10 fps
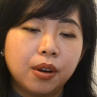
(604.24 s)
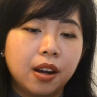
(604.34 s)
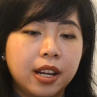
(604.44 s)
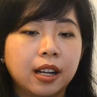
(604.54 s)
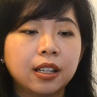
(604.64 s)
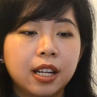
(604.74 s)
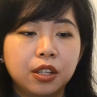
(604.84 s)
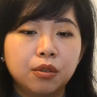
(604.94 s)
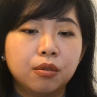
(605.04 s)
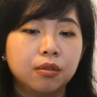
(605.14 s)
are younger
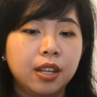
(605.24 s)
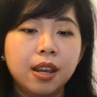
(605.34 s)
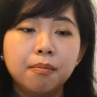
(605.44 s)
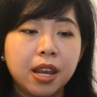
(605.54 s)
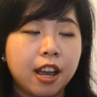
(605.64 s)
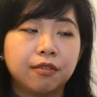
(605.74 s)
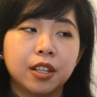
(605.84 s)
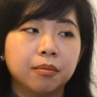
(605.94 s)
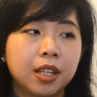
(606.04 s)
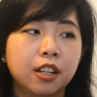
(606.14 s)
than you, they may have
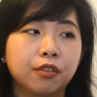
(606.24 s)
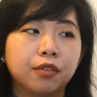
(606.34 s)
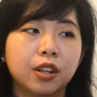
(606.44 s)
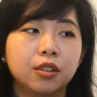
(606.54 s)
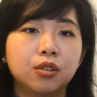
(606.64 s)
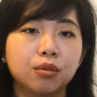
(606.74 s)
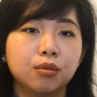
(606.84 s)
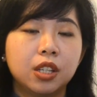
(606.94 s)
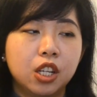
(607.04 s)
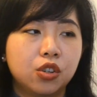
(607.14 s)
something different to
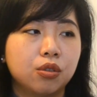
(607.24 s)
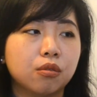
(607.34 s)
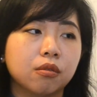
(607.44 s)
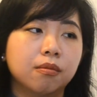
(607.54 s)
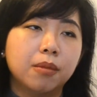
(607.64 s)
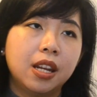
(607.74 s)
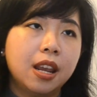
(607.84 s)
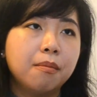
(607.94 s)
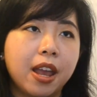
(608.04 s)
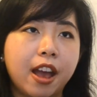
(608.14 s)
teach you.
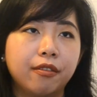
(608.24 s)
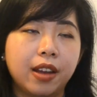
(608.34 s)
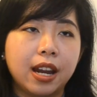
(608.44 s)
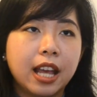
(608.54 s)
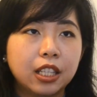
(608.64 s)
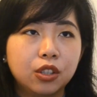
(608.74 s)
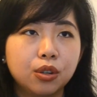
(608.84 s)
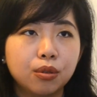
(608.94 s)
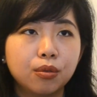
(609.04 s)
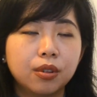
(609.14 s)
They may have an
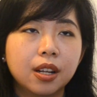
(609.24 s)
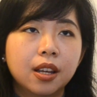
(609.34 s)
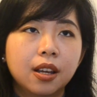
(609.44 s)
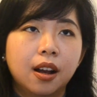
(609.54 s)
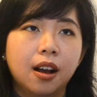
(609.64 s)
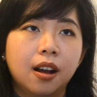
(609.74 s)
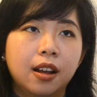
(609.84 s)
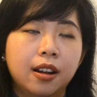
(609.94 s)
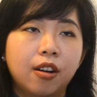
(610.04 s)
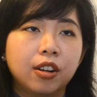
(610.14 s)
attitude
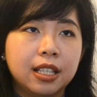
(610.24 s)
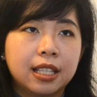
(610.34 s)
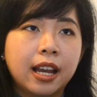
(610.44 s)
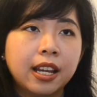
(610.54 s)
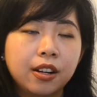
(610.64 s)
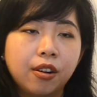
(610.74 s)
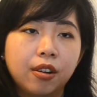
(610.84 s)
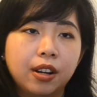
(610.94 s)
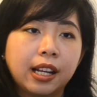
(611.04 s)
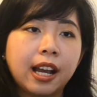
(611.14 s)
or desire
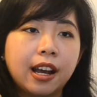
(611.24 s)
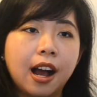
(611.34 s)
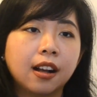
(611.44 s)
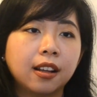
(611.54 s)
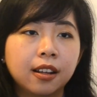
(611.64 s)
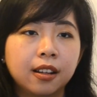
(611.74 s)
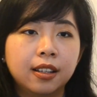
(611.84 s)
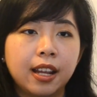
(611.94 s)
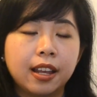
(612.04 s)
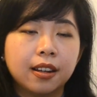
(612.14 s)
or that kind of hunger
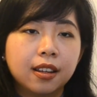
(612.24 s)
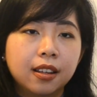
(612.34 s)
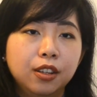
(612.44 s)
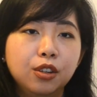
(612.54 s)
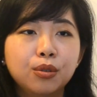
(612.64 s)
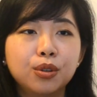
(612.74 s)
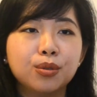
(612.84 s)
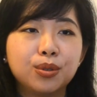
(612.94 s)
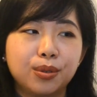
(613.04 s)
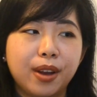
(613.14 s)
that you
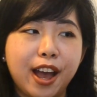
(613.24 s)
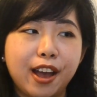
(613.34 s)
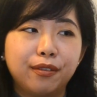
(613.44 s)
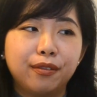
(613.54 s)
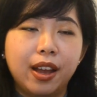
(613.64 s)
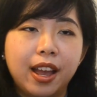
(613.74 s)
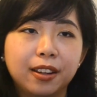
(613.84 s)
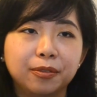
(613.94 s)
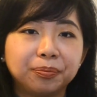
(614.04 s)
used to have, and